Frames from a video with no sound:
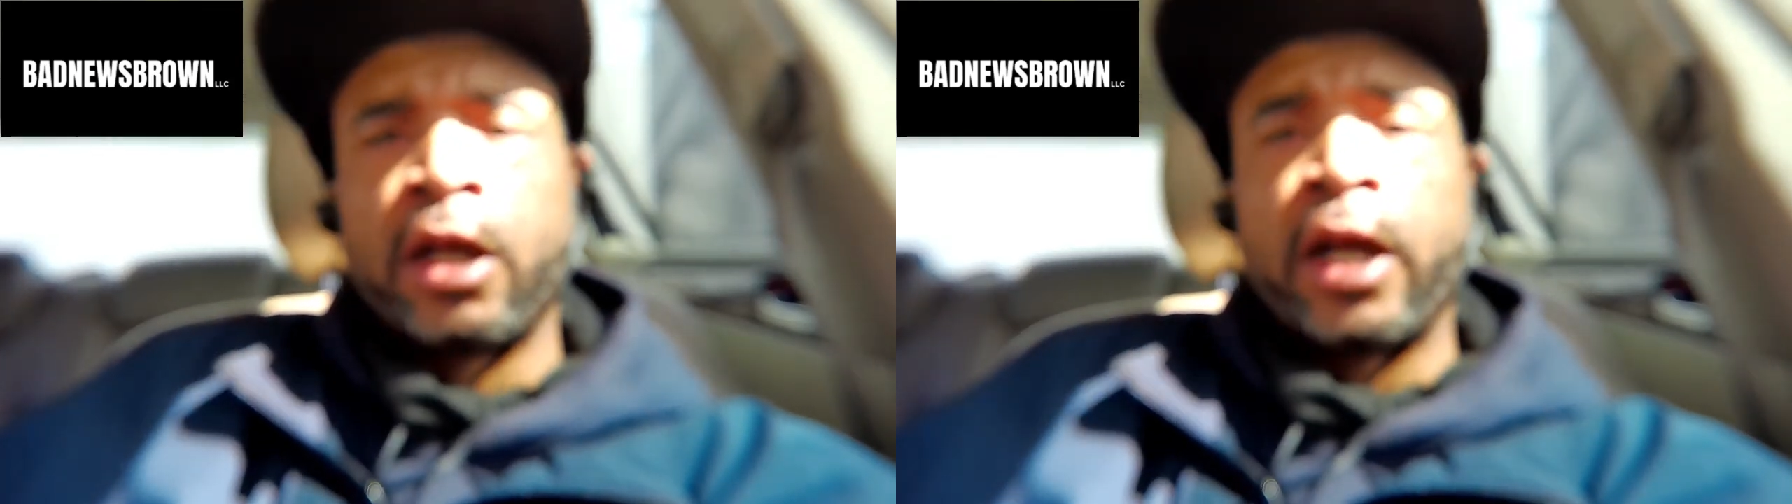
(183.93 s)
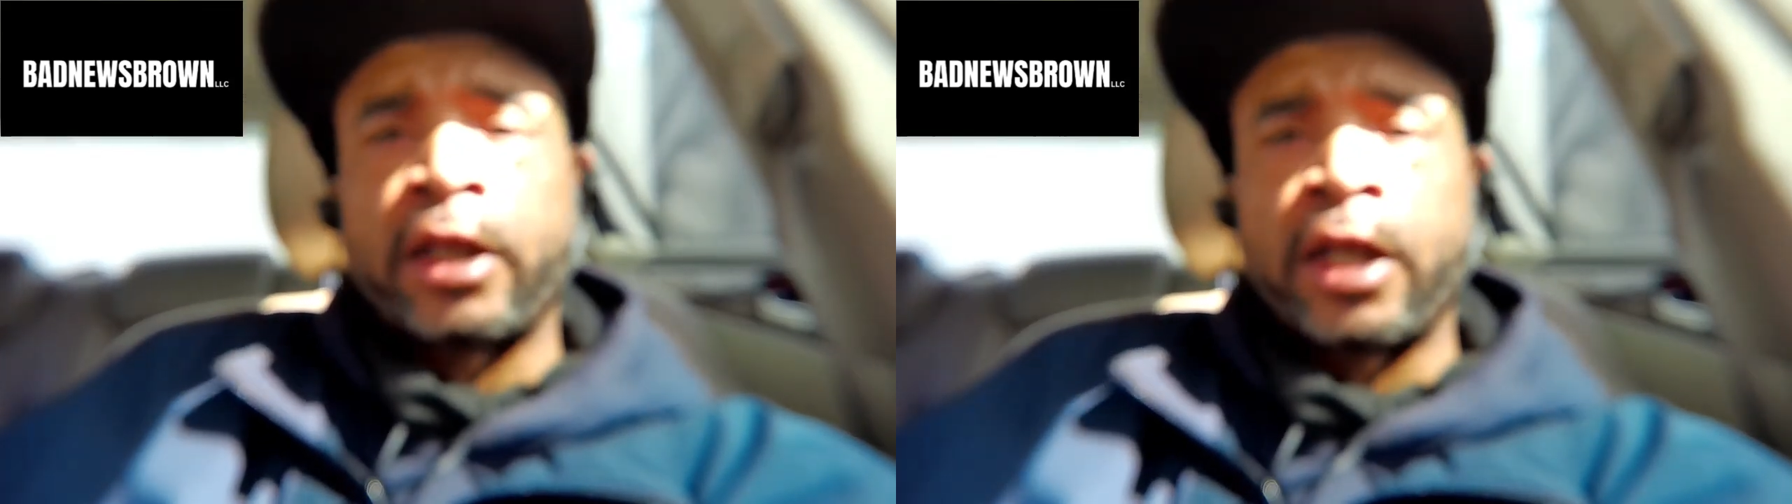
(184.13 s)

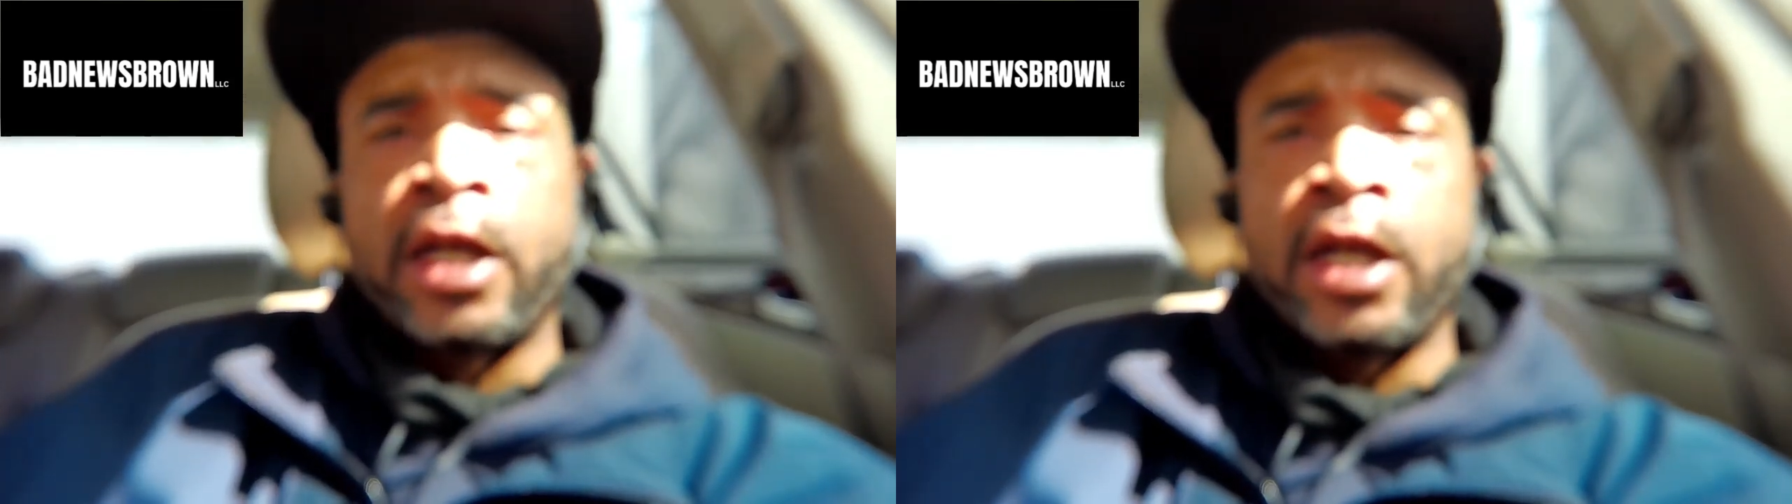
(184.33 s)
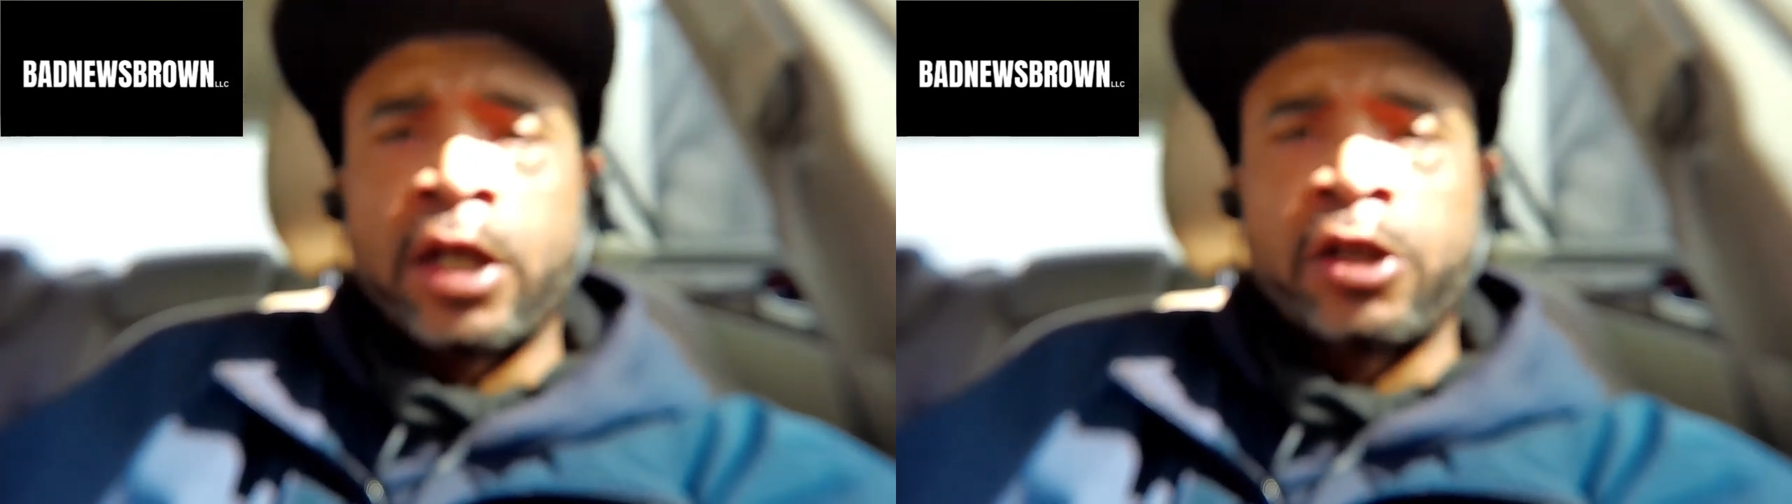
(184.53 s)
let the
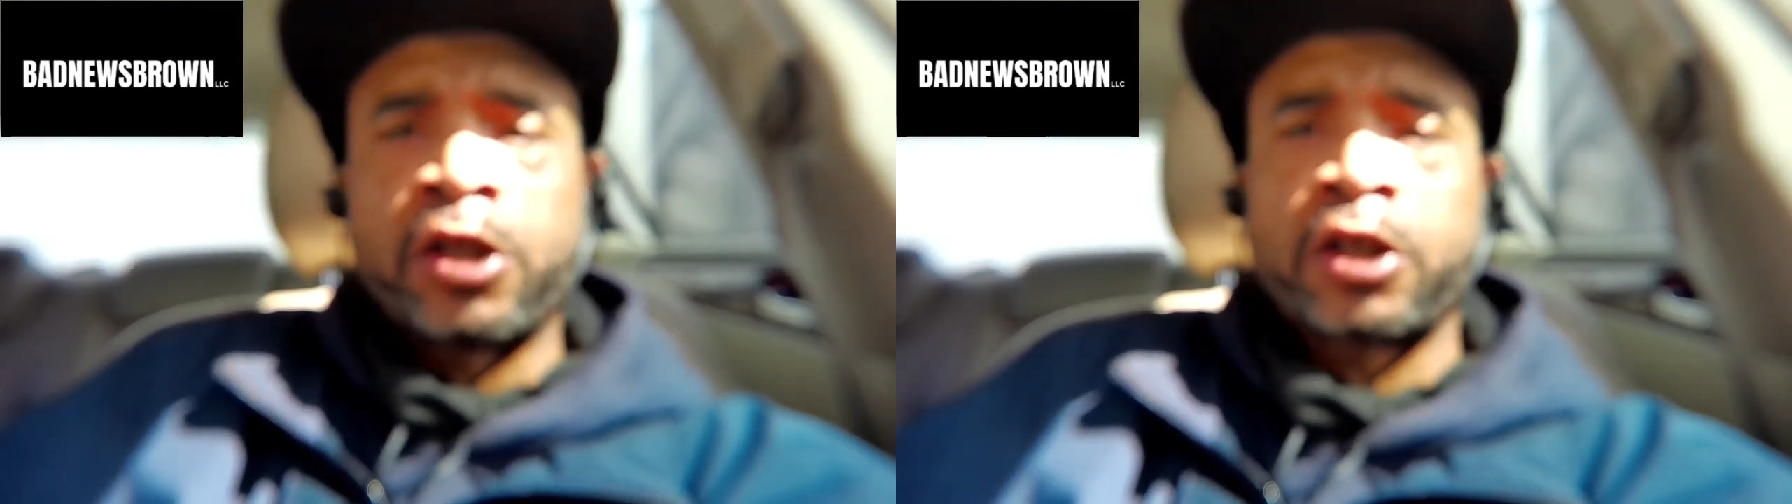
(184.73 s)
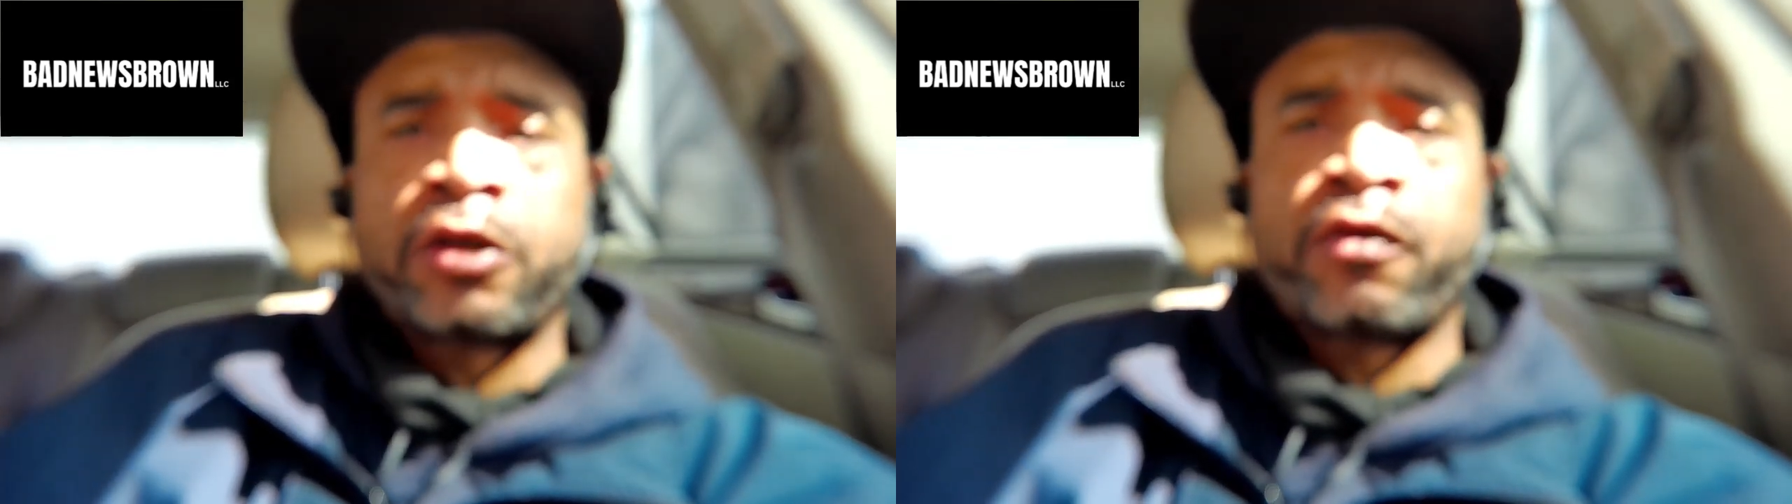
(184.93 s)
end
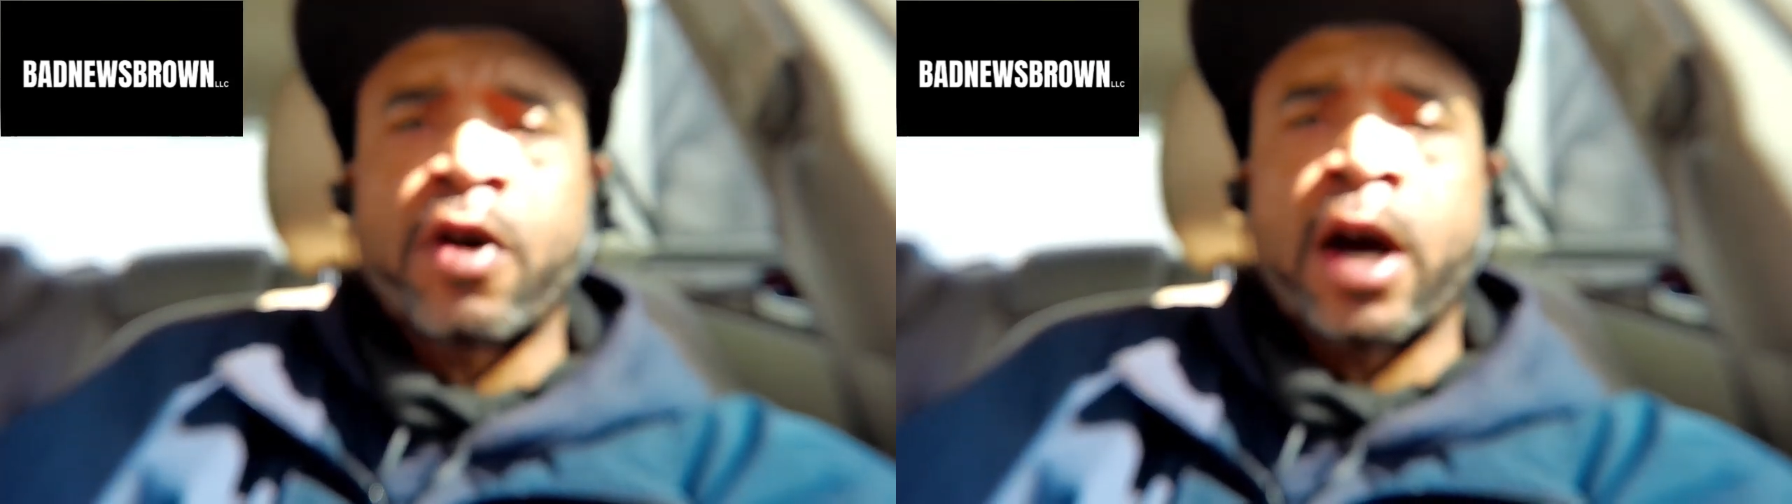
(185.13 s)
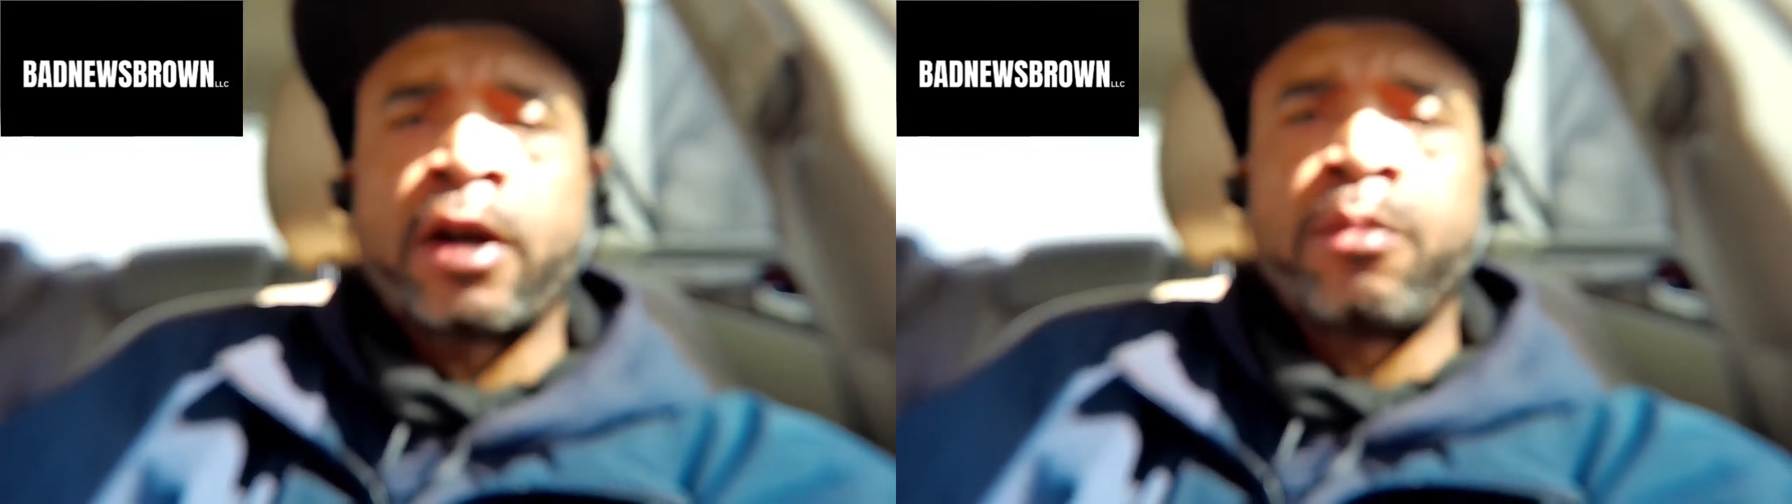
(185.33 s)
justify